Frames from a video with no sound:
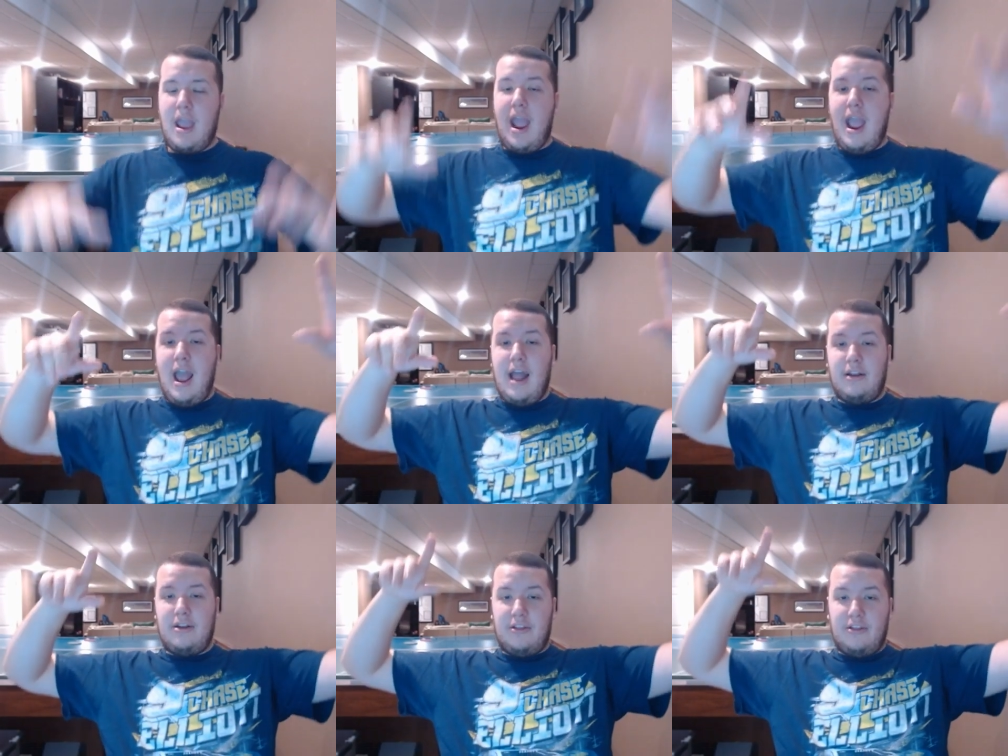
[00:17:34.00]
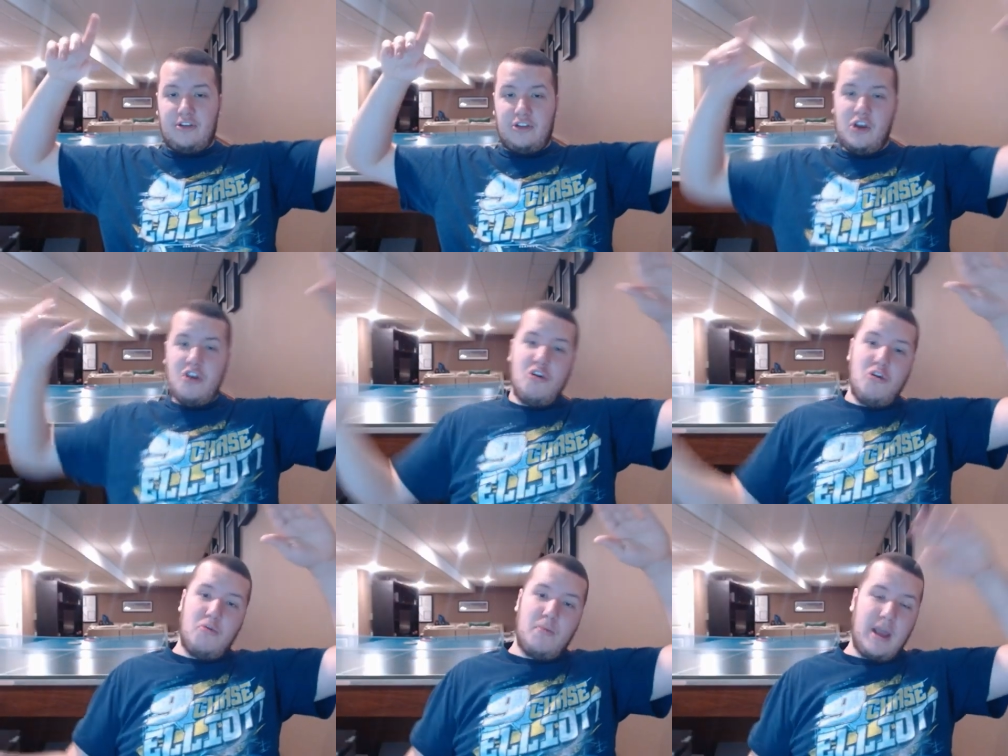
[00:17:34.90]
and the
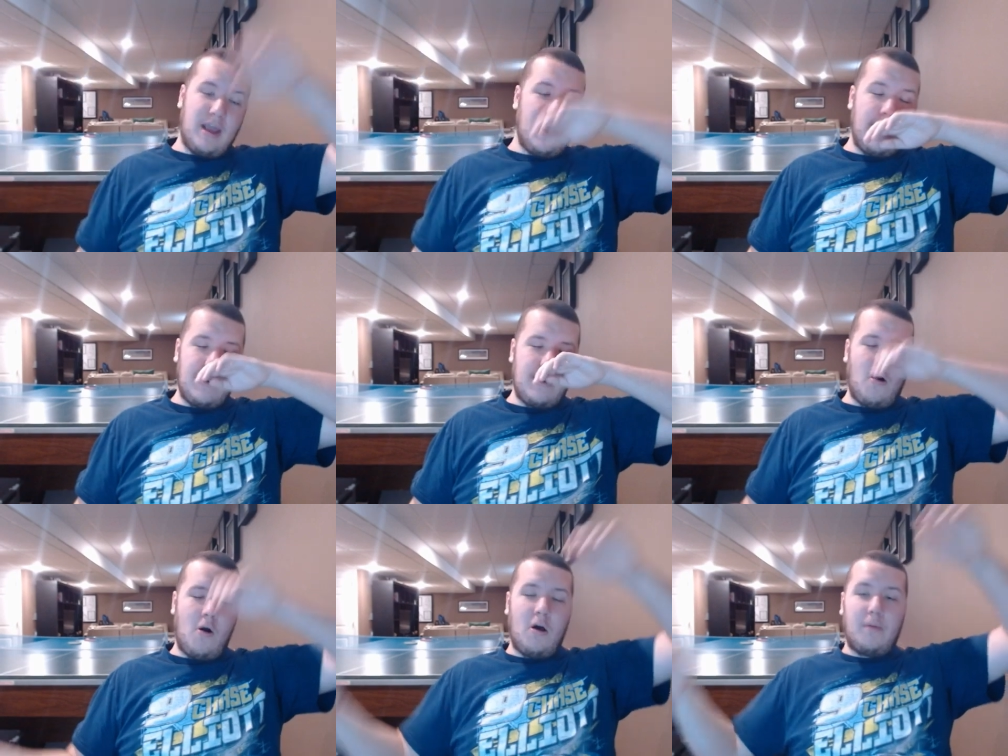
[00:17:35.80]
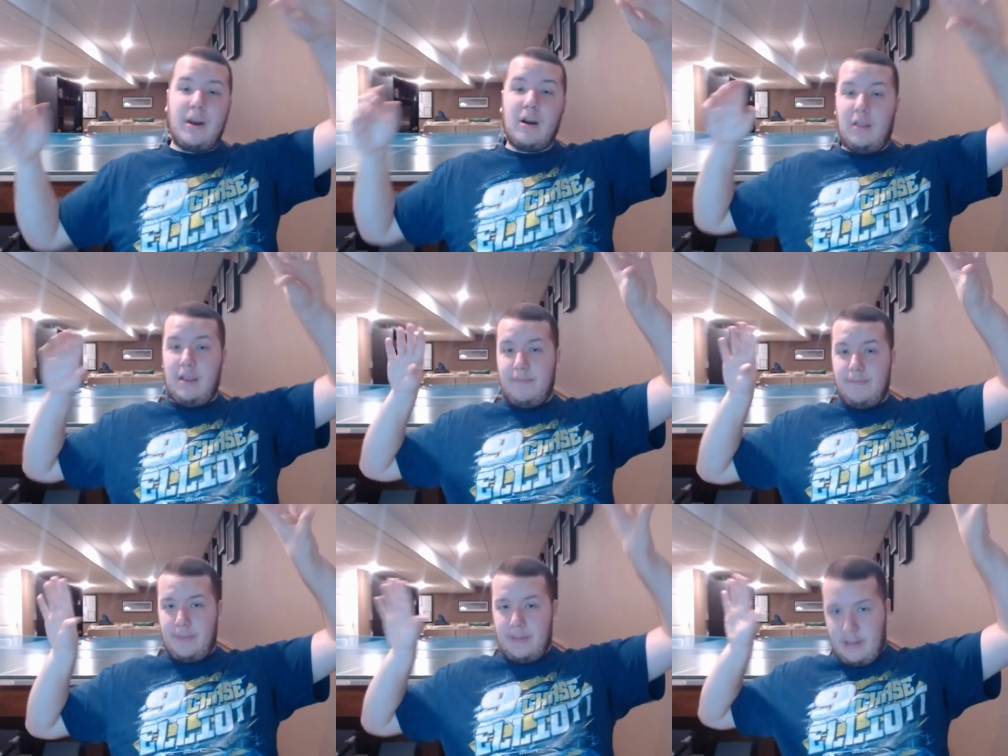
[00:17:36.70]
tube, and then all,
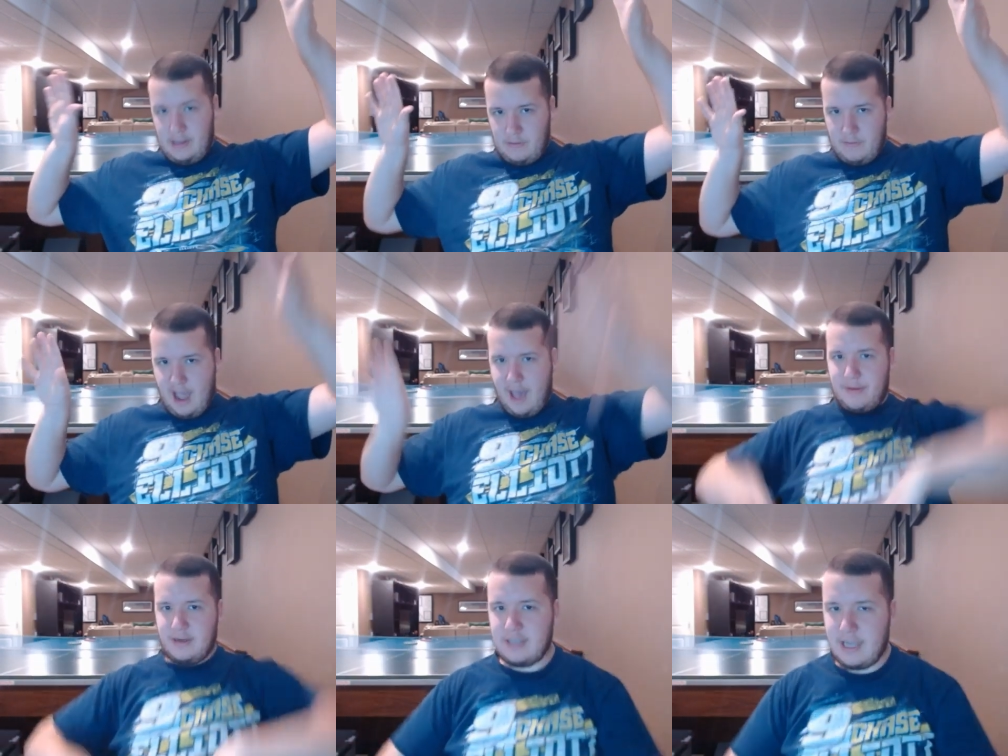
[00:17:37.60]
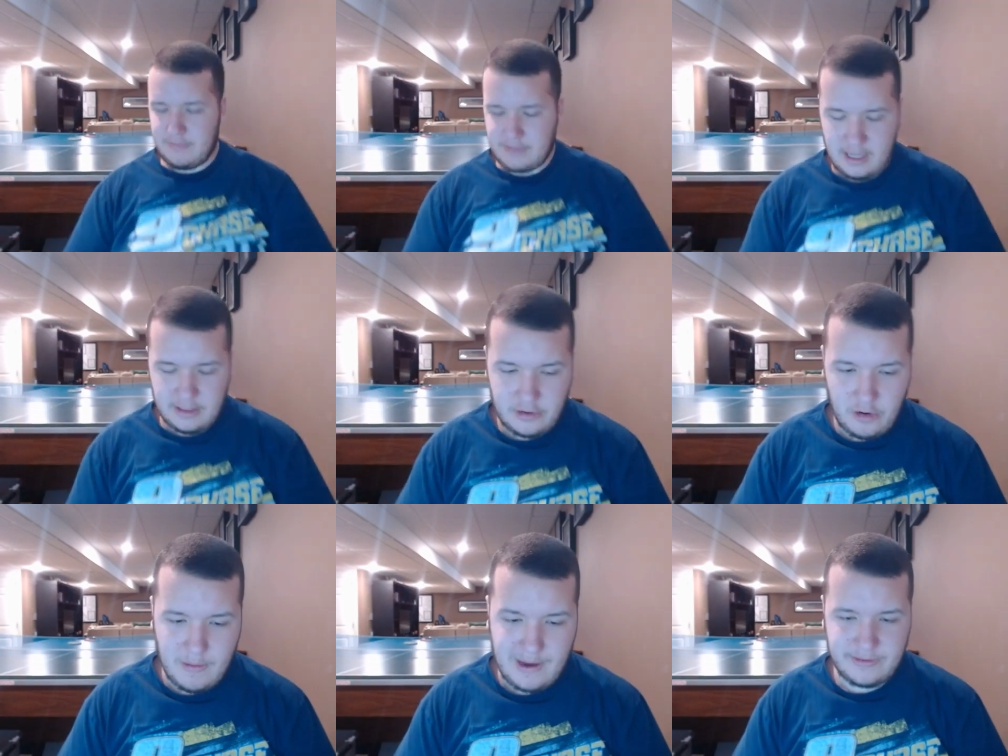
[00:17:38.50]
apparently this is what happened because I was on the
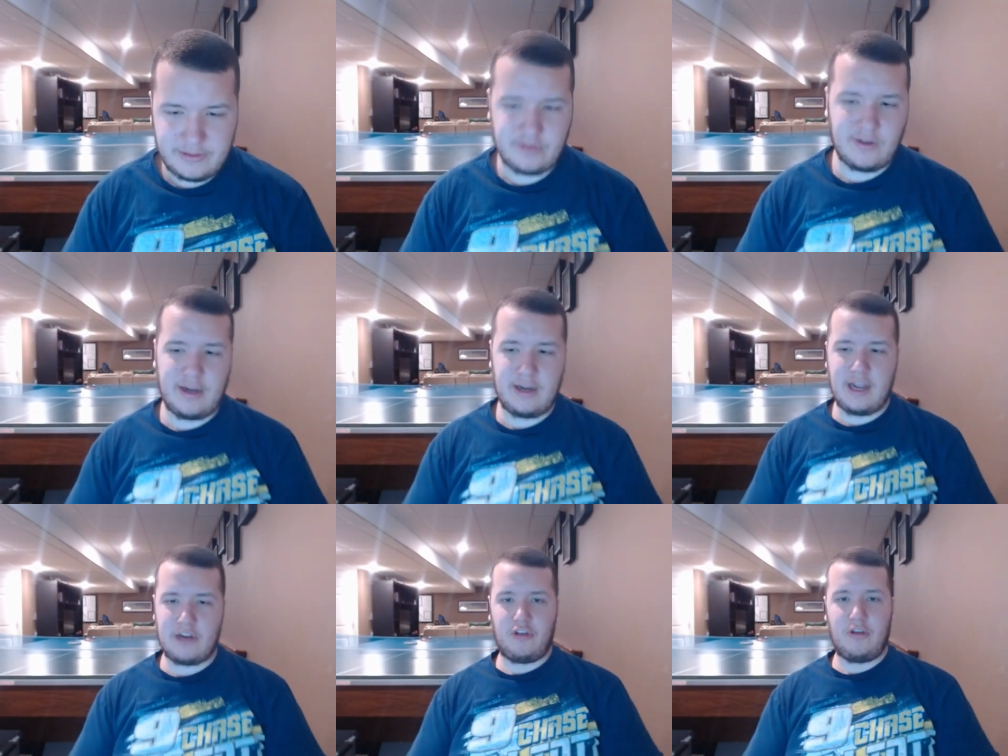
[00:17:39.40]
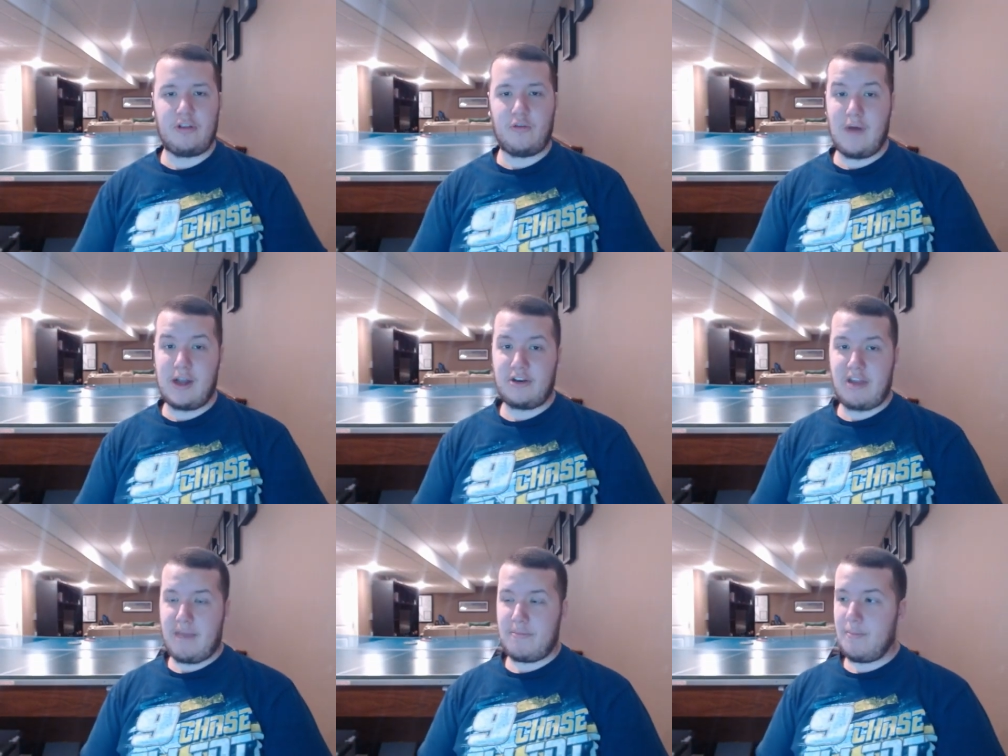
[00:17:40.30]
tube, obviously, so I didn't actually get to watch it
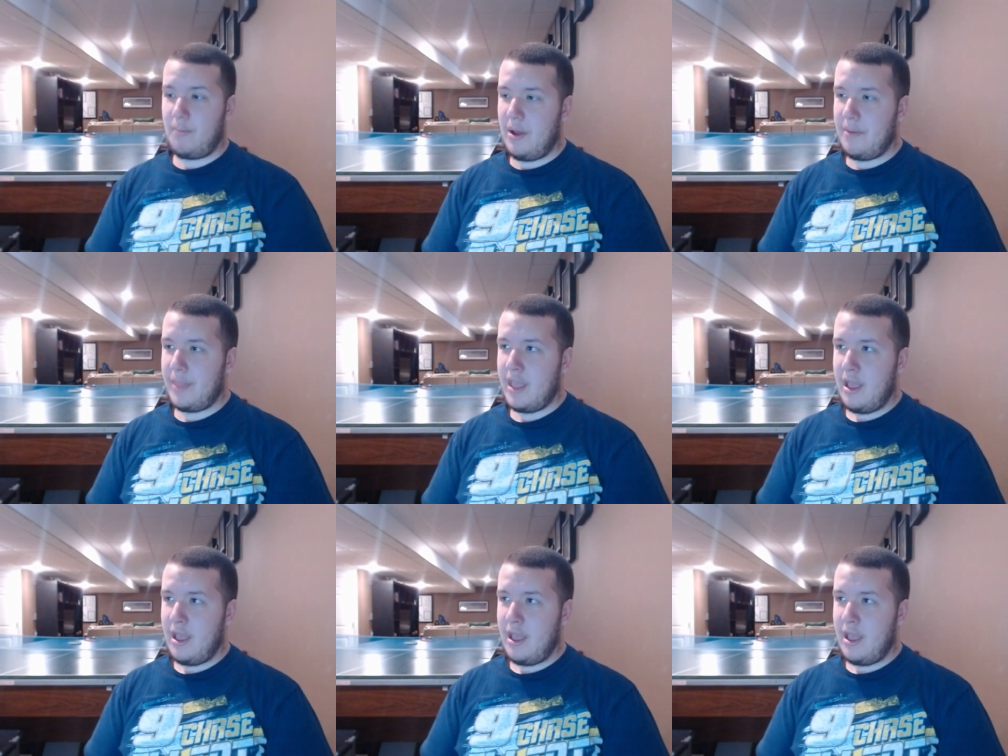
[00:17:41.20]
happen. But